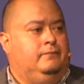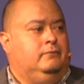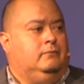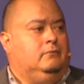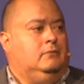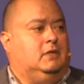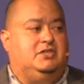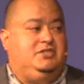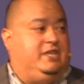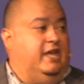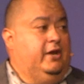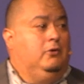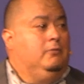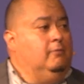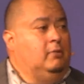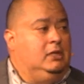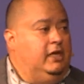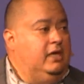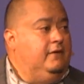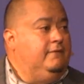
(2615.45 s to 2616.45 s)
because they don't
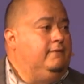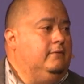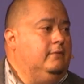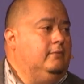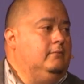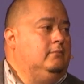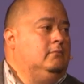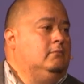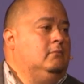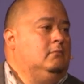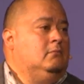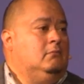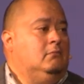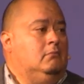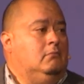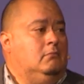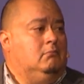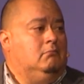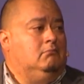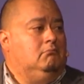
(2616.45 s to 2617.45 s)
believe.
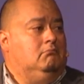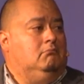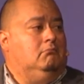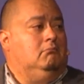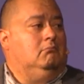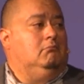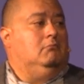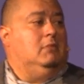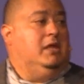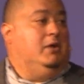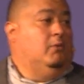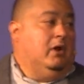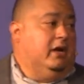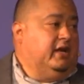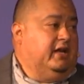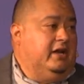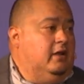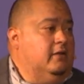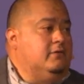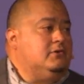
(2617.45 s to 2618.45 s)
They want to
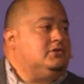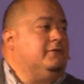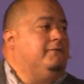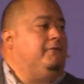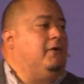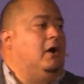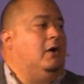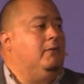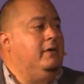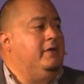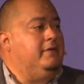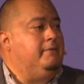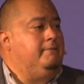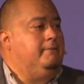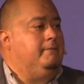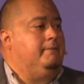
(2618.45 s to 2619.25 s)
get others to fall with them.